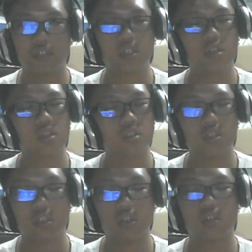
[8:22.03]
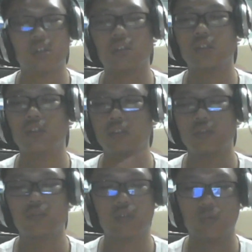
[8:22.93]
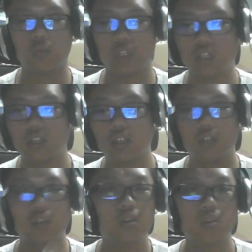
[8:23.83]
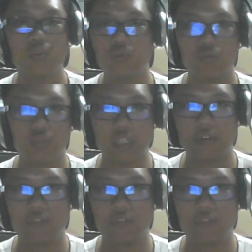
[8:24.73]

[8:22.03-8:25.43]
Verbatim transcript: the girl, the girl, you know, with clues left